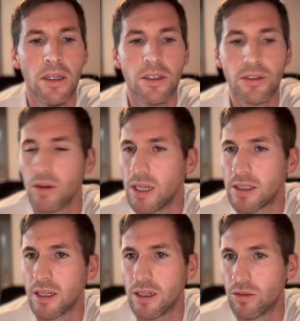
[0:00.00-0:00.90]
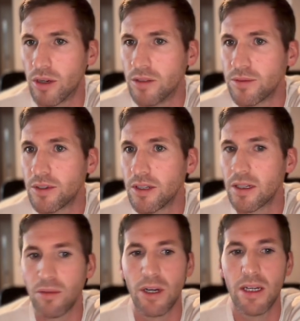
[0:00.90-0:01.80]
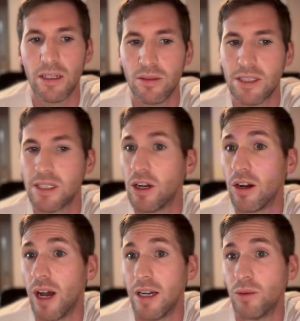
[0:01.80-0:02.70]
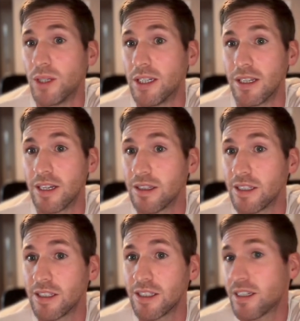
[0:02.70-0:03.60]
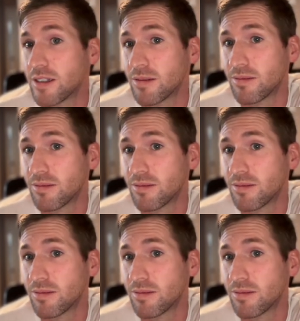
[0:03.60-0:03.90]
So let's let it run for a little while and we'll see how high we can get this thing.